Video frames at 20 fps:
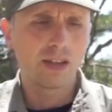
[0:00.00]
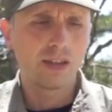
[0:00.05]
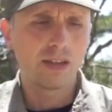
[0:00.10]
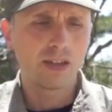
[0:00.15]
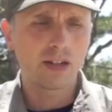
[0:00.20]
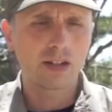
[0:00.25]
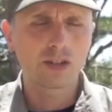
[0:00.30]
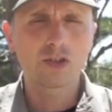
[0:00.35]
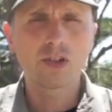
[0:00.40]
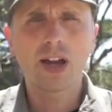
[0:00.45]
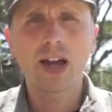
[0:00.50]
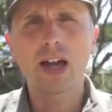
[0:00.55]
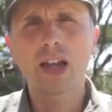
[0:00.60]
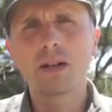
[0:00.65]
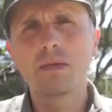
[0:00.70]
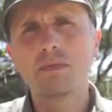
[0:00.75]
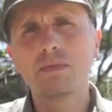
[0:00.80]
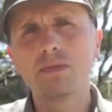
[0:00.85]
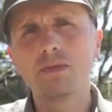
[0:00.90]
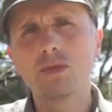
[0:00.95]
the Ultra
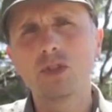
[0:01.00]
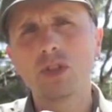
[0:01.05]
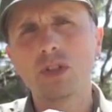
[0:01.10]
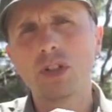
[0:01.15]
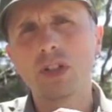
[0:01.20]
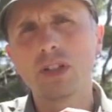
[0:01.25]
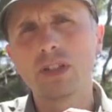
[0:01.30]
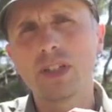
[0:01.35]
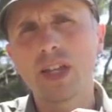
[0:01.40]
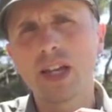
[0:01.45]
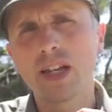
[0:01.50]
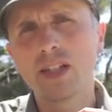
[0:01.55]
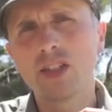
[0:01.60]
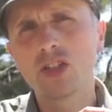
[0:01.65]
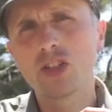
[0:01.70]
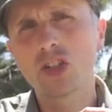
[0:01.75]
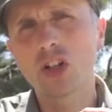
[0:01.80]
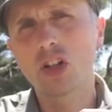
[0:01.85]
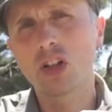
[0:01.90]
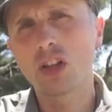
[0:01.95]
Atom
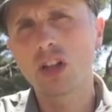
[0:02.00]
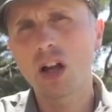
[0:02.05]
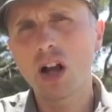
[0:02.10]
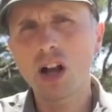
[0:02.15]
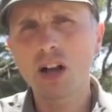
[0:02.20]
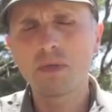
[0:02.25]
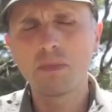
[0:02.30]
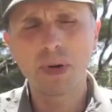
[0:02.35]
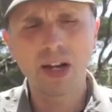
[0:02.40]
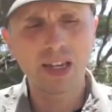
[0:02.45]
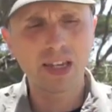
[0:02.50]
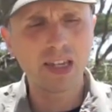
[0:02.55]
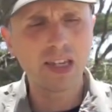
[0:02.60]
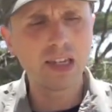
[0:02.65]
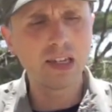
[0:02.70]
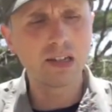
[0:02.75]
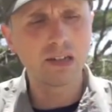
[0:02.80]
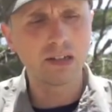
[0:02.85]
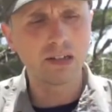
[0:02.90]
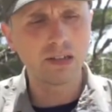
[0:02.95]
tends to lock my
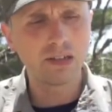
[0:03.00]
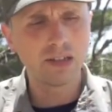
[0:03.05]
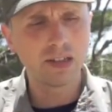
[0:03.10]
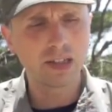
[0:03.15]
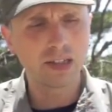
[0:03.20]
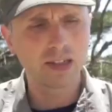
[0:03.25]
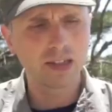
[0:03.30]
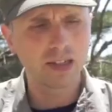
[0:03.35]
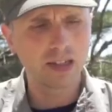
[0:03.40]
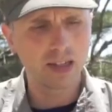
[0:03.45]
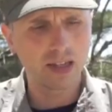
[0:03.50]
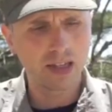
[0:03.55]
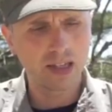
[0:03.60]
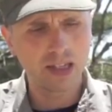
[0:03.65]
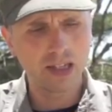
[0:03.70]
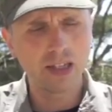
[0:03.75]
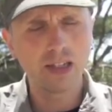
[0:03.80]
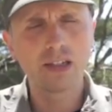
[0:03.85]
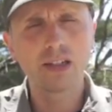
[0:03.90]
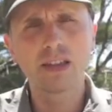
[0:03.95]
heel
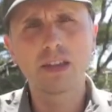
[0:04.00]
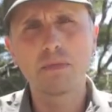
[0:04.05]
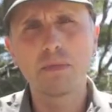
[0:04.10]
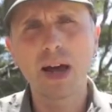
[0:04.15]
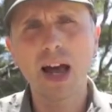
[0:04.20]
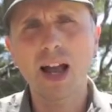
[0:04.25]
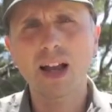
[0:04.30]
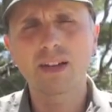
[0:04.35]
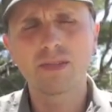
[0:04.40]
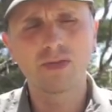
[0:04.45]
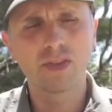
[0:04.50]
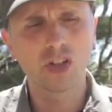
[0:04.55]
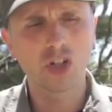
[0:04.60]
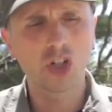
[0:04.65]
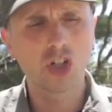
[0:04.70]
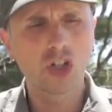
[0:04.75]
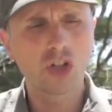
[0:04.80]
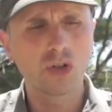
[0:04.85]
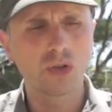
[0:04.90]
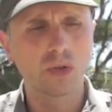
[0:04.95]
into the back of the
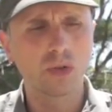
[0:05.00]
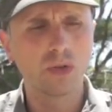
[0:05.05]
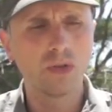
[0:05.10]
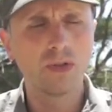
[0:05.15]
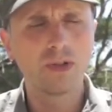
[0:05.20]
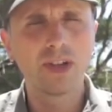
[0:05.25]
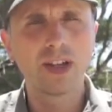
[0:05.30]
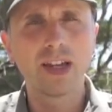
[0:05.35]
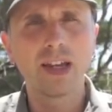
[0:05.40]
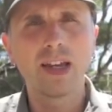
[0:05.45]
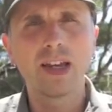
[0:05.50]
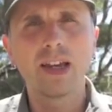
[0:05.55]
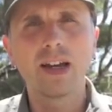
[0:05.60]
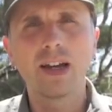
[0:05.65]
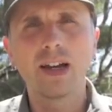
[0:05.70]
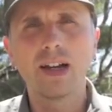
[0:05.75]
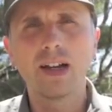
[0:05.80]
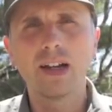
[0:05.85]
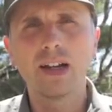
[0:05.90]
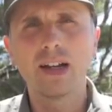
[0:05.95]
shoe,
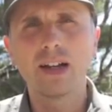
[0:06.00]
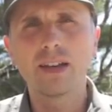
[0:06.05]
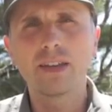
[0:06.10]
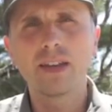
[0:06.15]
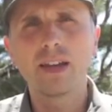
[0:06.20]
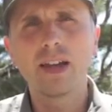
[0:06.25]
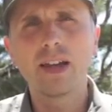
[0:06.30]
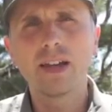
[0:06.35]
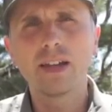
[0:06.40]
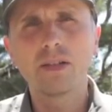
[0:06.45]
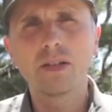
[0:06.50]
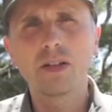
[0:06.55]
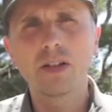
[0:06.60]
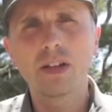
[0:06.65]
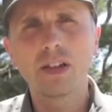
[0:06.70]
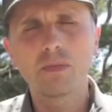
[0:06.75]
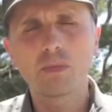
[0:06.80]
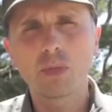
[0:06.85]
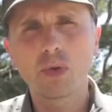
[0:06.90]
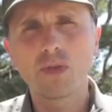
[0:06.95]
and
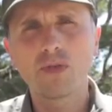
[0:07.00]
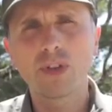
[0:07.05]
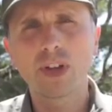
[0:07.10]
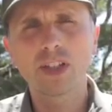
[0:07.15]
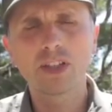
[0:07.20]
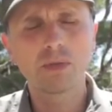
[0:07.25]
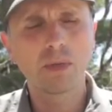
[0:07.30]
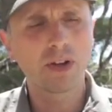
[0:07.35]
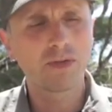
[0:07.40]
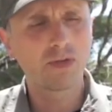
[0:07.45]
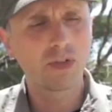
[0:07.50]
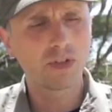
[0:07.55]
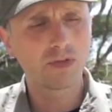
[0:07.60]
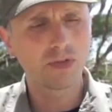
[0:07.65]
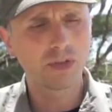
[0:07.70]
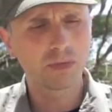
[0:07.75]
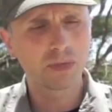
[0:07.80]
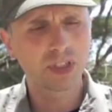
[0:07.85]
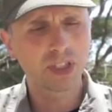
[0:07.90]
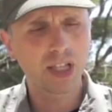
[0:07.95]
it prevents my foot
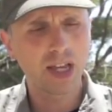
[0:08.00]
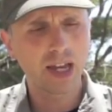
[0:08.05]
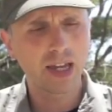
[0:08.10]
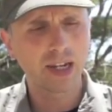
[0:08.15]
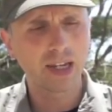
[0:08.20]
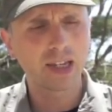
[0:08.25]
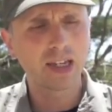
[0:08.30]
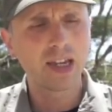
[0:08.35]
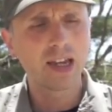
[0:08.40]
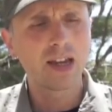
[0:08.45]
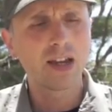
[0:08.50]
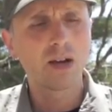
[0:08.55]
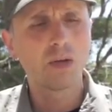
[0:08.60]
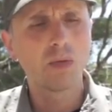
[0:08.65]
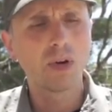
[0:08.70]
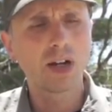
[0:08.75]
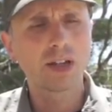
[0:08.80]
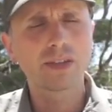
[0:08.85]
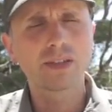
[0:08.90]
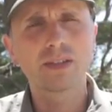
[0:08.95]
from sliding,
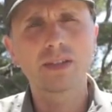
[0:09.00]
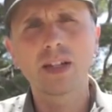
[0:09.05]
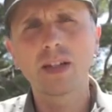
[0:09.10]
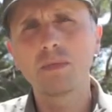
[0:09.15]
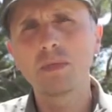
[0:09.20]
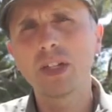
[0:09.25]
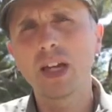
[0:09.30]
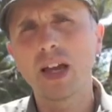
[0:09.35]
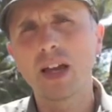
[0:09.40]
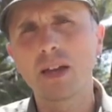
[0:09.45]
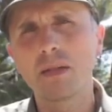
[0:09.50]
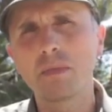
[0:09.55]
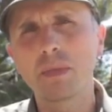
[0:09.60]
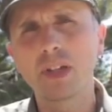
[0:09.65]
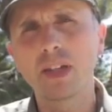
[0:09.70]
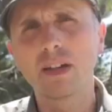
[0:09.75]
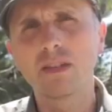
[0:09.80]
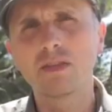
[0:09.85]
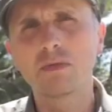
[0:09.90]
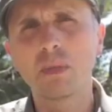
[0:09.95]
while at the same
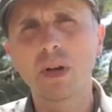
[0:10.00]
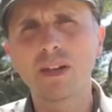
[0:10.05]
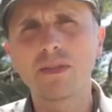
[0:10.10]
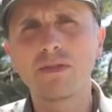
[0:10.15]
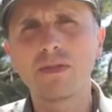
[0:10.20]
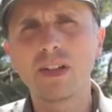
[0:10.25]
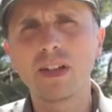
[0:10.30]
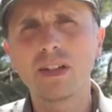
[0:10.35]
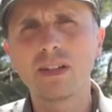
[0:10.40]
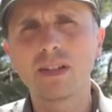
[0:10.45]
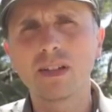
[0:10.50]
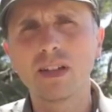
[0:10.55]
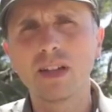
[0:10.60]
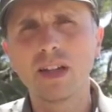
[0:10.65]
time gives my feet